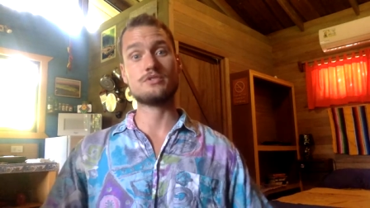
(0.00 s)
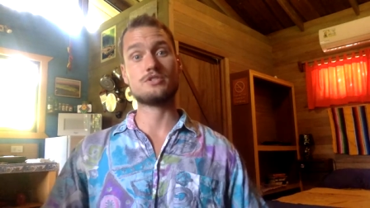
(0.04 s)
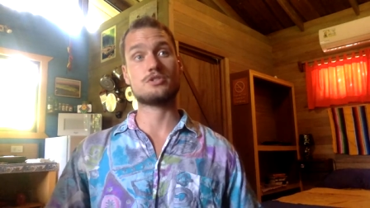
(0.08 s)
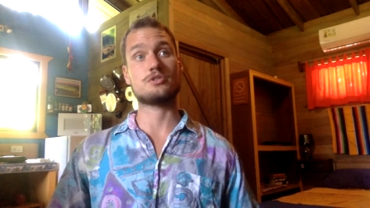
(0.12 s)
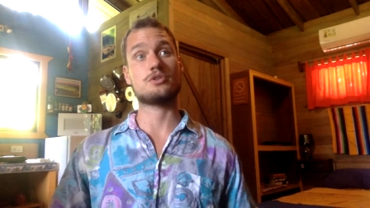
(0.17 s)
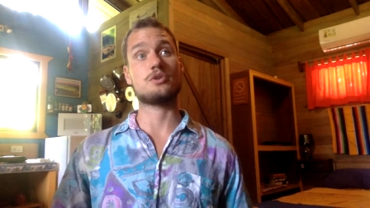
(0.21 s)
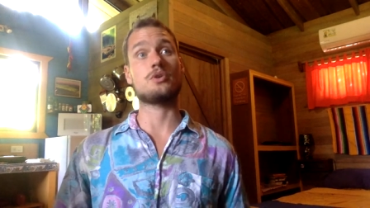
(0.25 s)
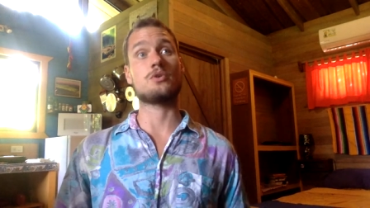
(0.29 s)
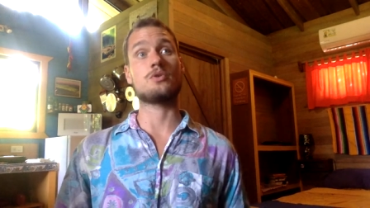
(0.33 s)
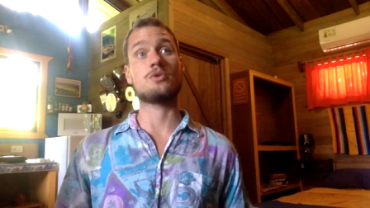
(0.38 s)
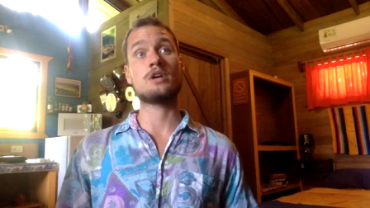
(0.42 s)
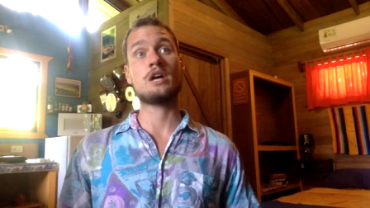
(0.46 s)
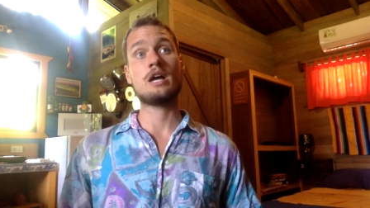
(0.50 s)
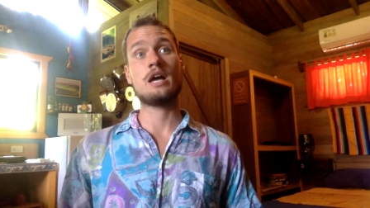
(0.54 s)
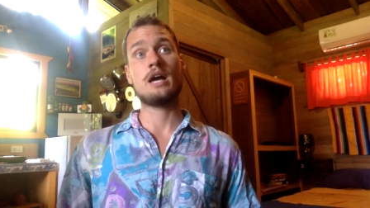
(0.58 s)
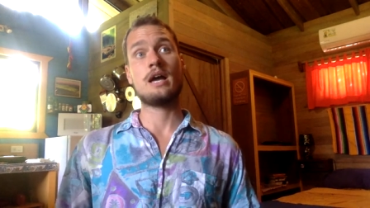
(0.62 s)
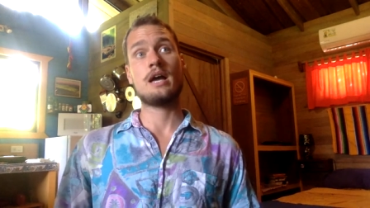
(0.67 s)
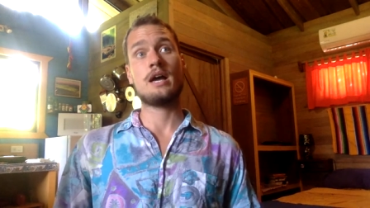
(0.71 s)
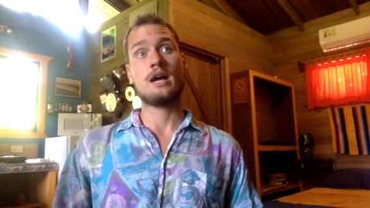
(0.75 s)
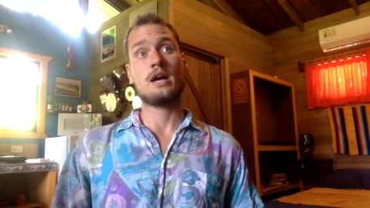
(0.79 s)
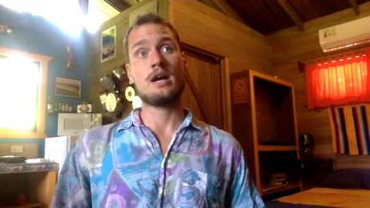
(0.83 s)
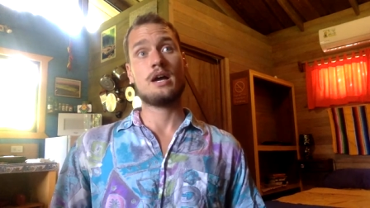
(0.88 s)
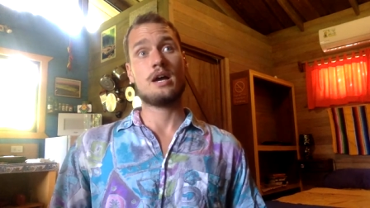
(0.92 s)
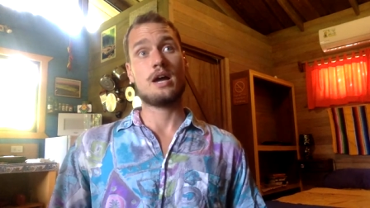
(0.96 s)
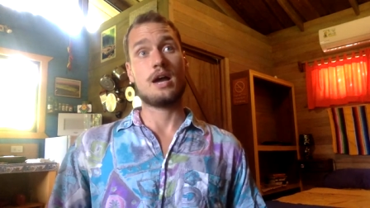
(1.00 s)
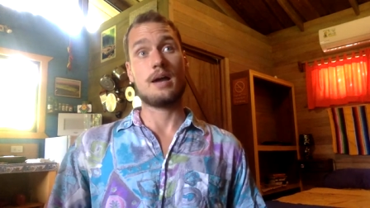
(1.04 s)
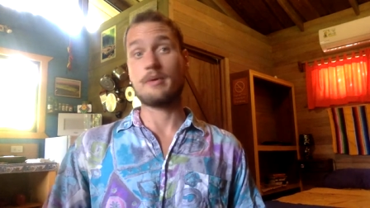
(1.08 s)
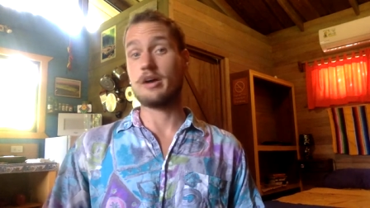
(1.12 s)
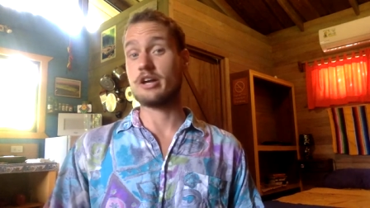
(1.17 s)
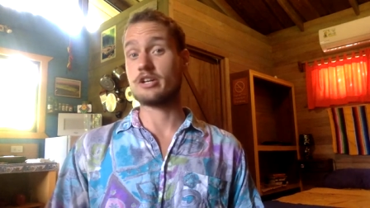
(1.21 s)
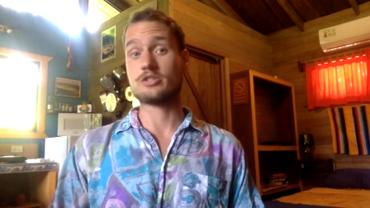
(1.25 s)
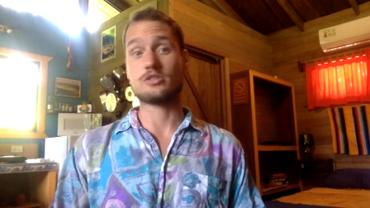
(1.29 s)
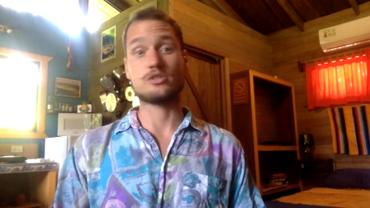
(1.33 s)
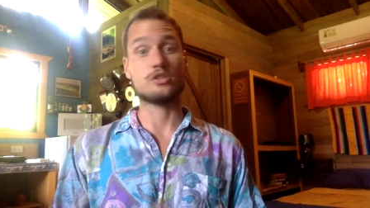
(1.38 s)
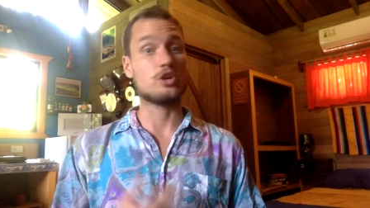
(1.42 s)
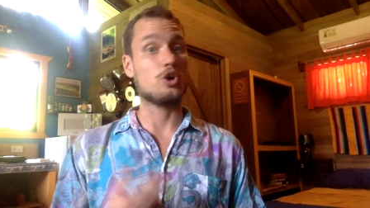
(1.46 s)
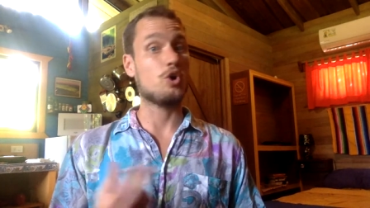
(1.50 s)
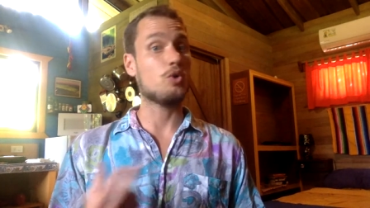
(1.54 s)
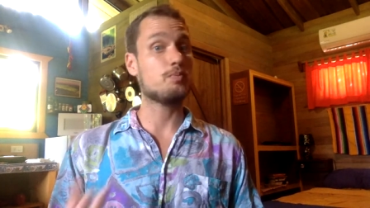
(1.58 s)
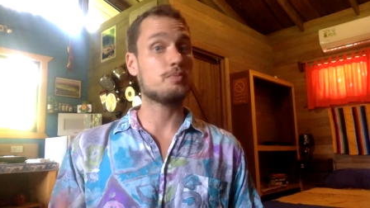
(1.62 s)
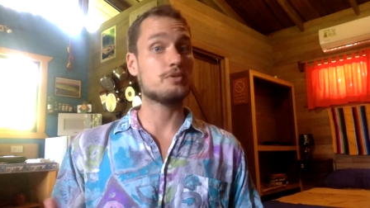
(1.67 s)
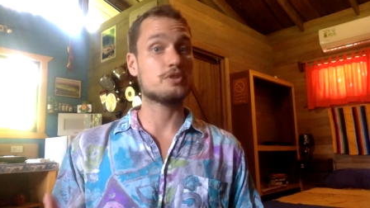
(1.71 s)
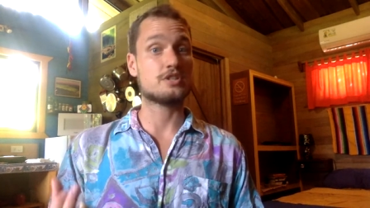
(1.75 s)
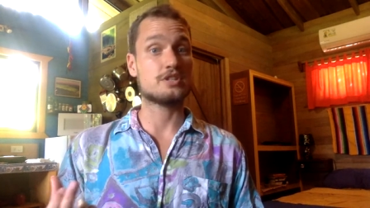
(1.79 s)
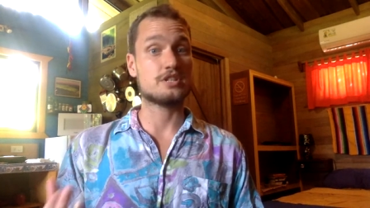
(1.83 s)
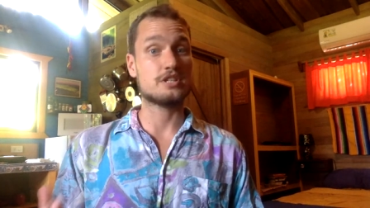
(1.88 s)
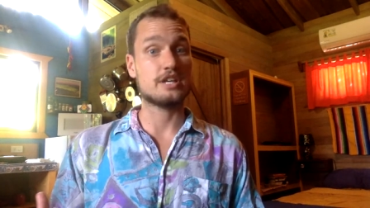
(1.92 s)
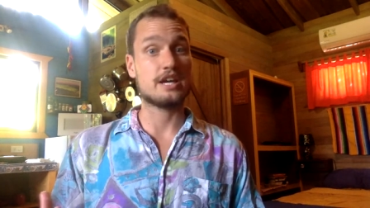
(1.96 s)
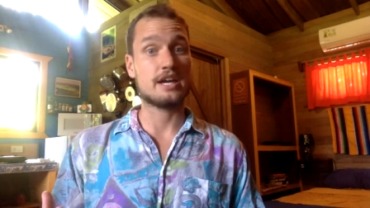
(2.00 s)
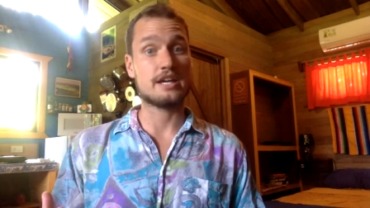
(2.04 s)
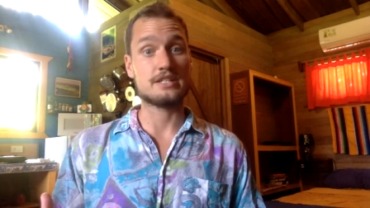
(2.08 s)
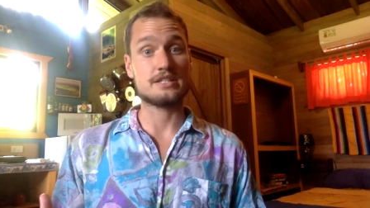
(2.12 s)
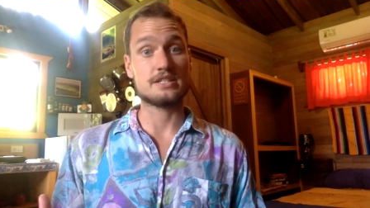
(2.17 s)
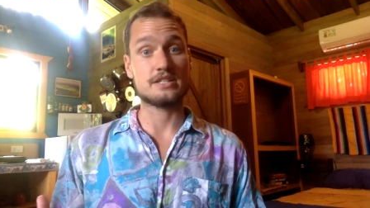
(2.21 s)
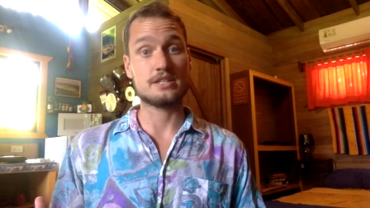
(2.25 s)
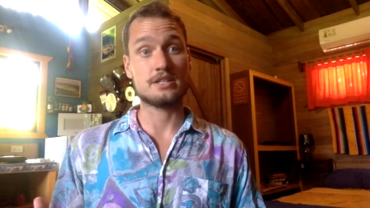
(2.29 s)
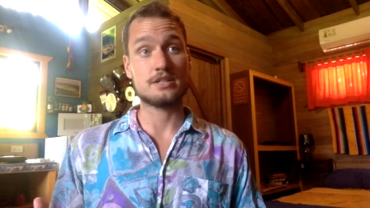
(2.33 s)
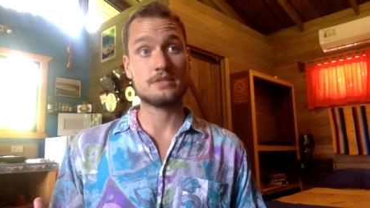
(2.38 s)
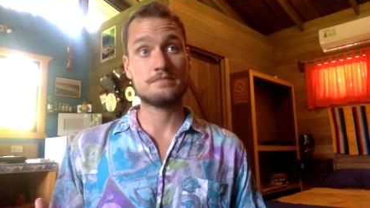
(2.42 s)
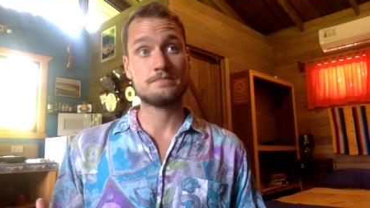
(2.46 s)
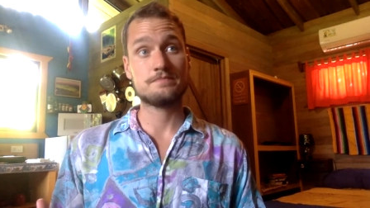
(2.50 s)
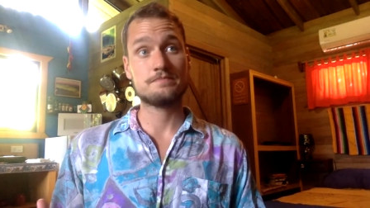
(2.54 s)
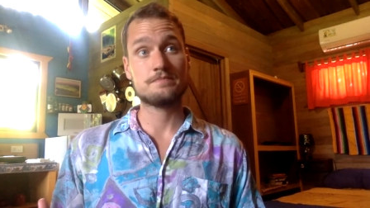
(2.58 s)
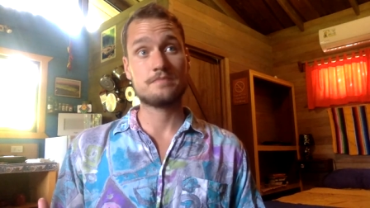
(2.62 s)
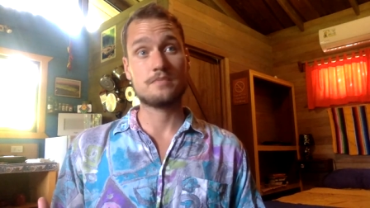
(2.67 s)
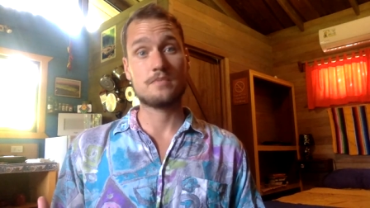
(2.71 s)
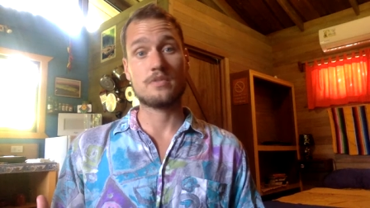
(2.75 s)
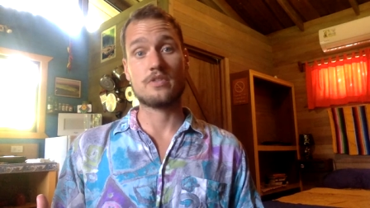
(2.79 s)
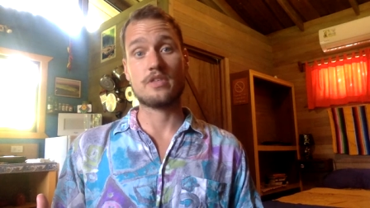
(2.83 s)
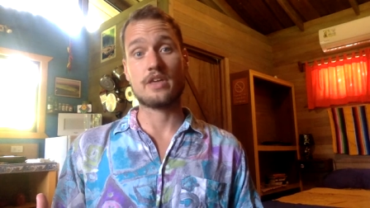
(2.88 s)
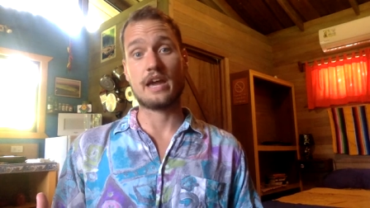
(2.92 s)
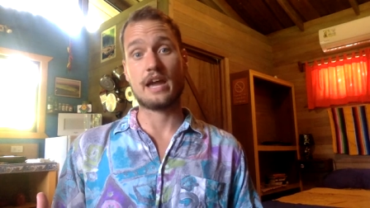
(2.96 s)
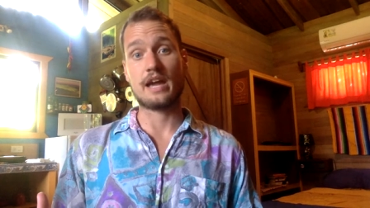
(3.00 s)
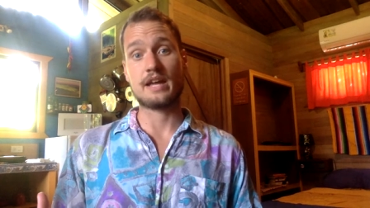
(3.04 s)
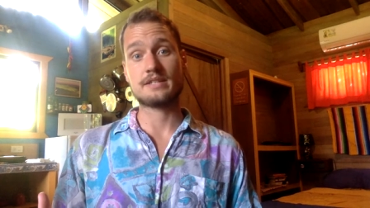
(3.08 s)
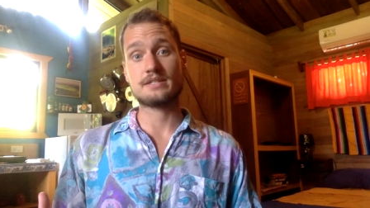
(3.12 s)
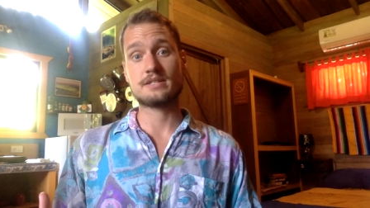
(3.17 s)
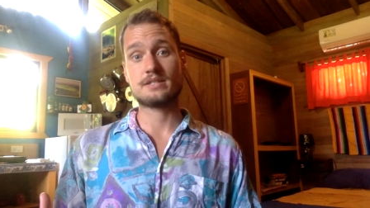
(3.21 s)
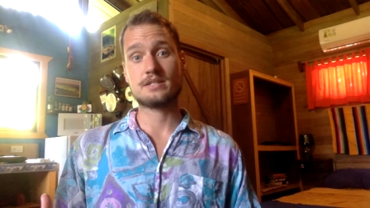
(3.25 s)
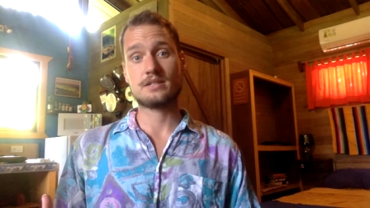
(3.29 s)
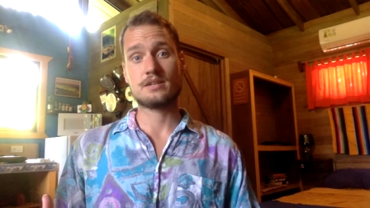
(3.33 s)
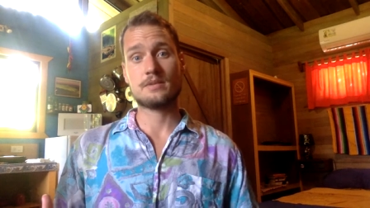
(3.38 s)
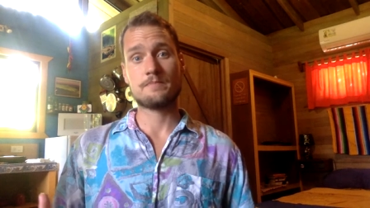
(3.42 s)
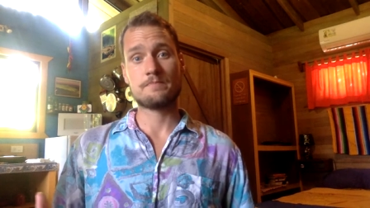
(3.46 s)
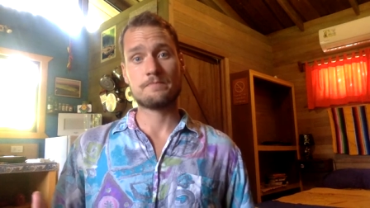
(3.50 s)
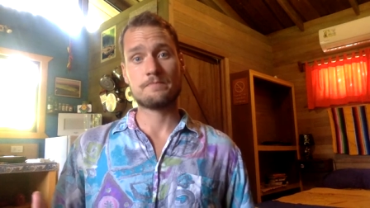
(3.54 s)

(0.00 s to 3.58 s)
So I'm actually open to the idea that